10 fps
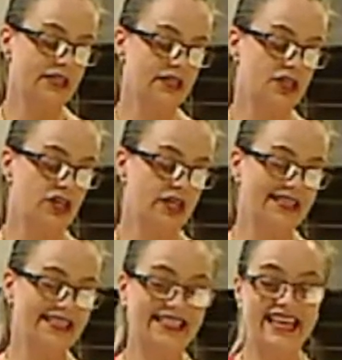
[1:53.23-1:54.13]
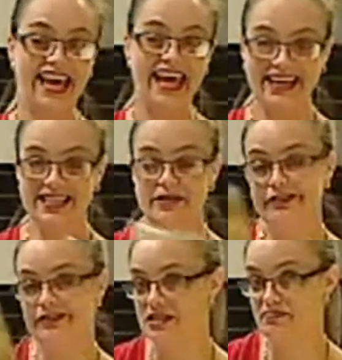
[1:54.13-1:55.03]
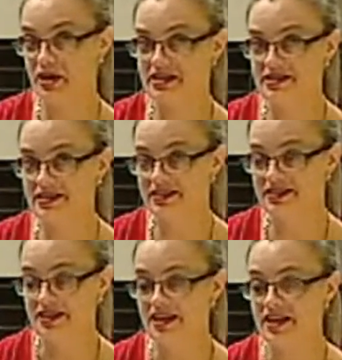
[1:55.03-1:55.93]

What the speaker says: 9, 10 different spices in it.